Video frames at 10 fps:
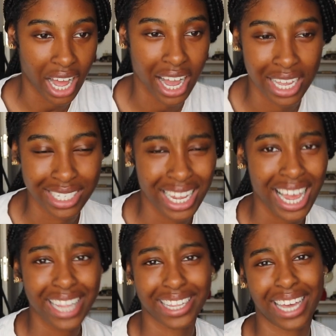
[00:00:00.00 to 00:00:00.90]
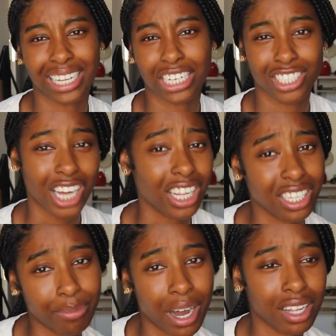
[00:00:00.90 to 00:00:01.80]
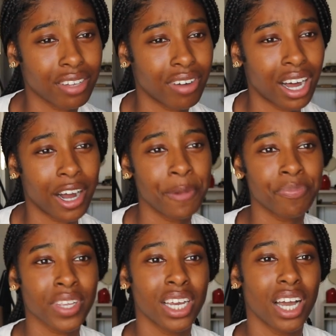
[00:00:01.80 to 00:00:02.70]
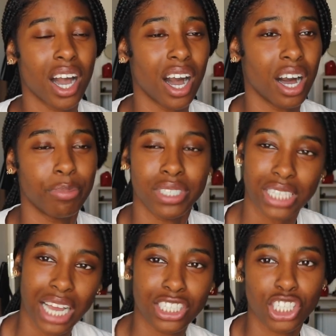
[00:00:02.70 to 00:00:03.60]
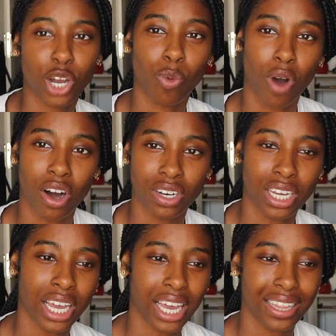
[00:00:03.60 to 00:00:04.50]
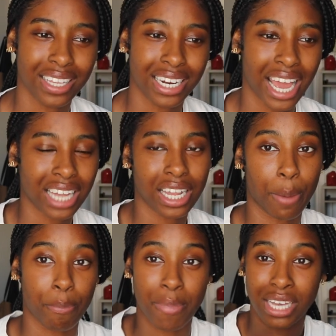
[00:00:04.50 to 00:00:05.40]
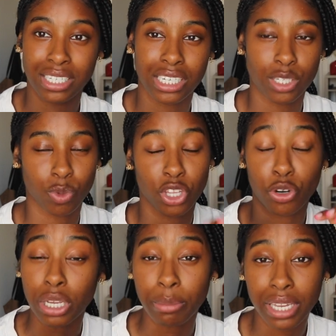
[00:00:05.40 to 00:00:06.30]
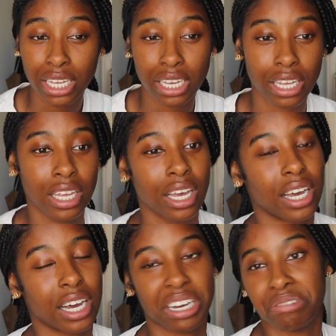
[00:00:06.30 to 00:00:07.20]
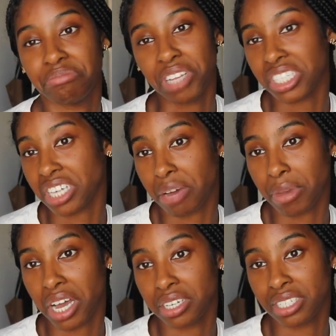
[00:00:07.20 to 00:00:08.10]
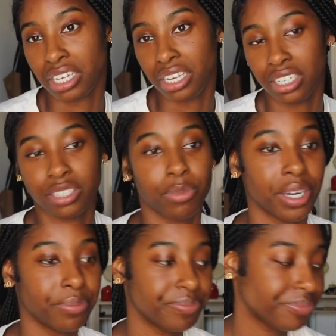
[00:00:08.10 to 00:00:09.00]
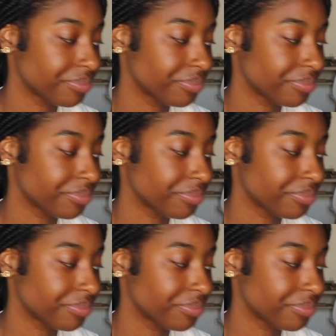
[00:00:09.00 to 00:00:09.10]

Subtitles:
kinds. They had like chocolate baklava, pistachio, walnut, and then they had like mixes with cream in it. That's not my steez, but